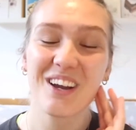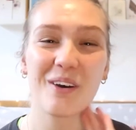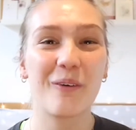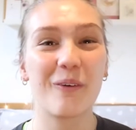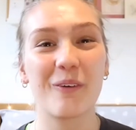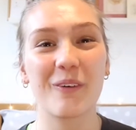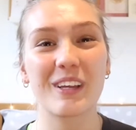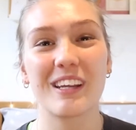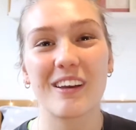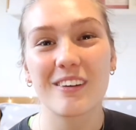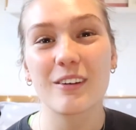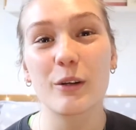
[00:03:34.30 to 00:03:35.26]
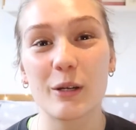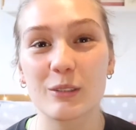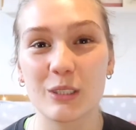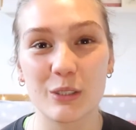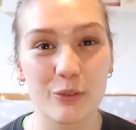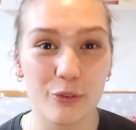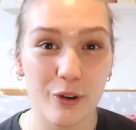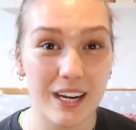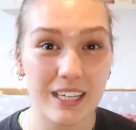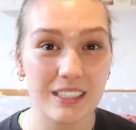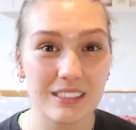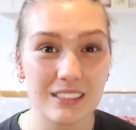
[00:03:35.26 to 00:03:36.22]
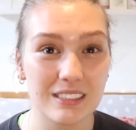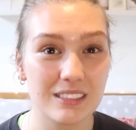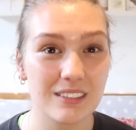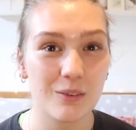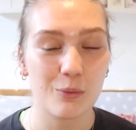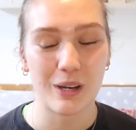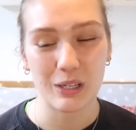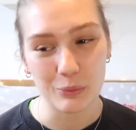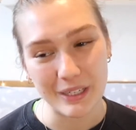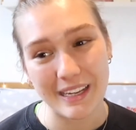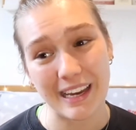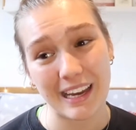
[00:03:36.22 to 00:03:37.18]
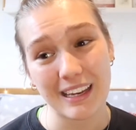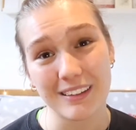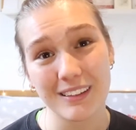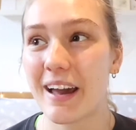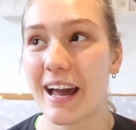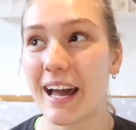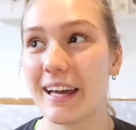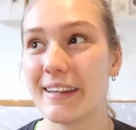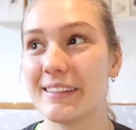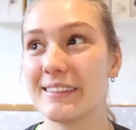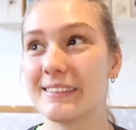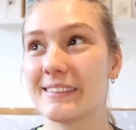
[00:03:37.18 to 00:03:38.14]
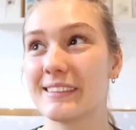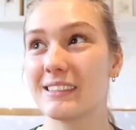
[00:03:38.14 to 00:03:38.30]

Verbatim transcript: or, you know, you'll go to your friends when we can and